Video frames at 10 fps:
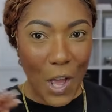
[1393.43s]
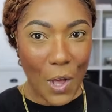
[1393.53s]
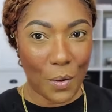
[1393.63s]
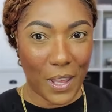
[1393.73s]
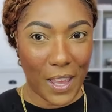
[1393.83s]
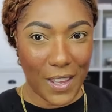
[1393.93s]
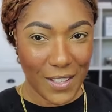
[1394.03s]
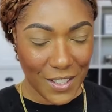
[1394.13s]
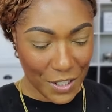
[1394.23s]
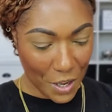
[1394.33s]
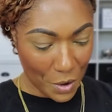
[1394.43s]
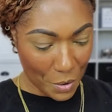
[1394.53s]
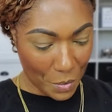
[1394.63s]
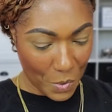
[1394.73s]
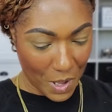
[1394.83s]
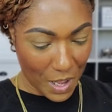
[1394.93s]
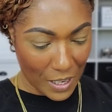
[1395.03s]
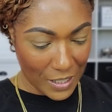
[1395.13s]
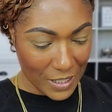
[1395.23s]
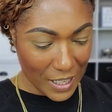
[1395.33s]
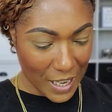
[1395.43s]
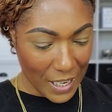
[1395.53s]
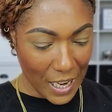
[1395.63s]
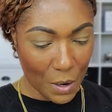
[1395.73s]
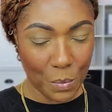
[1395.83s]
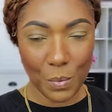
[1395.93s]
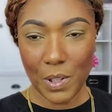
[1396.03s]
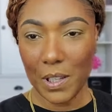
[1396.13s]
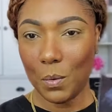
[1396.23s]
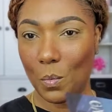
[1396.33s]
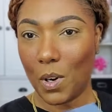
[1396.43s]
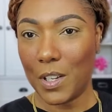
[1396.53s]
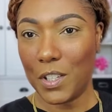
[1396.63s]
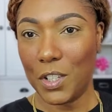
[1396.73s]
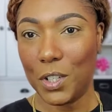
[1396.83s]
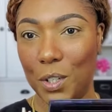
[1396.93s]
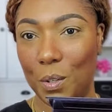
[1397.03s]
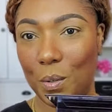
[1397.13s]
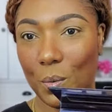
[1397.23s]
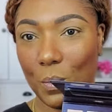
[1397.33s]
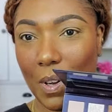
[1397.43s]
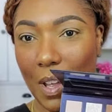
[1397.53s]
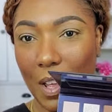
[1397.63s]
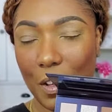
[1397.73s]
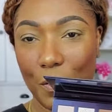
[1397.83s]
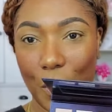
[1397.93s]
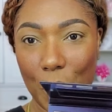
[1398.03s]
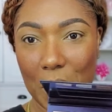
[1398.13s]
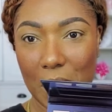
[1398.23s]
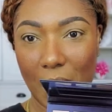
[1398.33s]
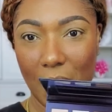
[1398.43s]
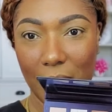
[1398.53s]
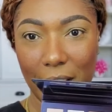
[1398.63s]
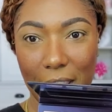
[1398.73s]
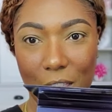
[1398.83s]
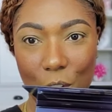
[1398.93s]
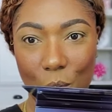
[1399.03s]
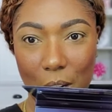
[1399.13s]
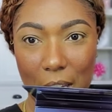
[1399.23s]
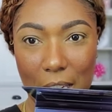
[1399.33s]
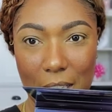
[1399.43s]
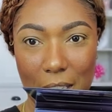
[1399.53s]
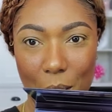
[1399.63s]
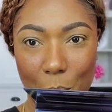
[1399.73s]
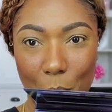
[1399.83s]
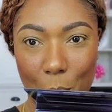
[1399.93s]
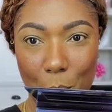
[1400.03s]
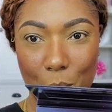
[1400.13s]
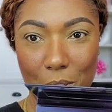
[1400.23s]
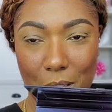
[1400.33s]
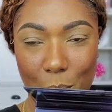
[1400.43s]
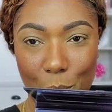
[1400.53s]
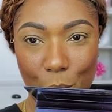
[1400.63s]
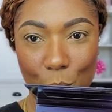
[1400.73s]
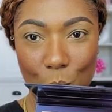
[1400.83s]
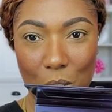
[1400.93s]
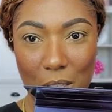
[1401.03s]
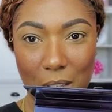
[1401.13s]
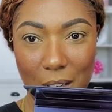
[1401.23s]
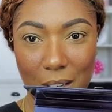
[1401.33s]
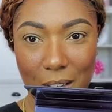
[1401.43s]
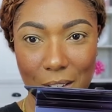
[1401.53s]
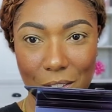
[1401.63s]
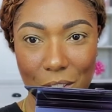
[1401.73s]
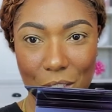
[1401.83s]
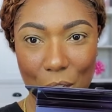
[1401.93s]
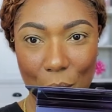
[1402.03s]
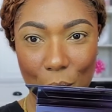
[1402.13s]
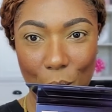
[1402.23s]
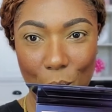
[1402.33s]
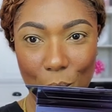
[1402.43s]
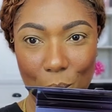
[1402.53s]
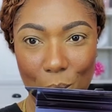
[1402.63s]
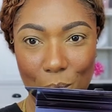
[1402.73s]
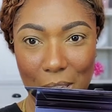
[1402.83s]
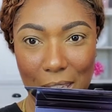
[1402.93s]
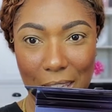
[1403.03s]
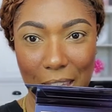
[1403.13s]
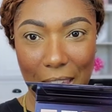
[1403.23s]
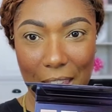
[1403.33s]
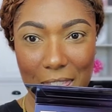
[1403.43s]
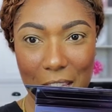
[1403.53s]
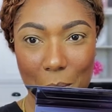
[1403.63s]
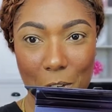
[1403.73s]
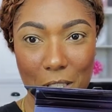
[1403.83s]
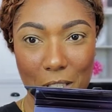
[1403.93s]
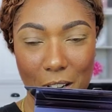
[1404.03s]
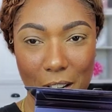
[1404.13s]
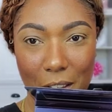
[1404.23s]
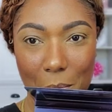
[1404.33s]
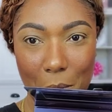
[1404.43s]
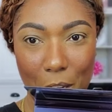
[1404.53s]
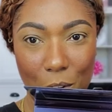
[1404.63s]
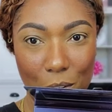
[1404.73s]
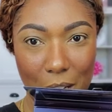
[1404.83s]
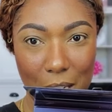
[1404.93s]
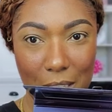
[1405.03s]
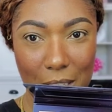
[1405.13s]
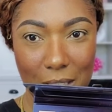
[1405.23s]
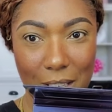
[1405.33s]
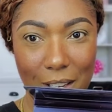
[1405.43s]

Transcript: Okay, so I decided I really want to focus on like the grays and the purples and the blues in here. So yeah, I think I'm gonna start out in my crease.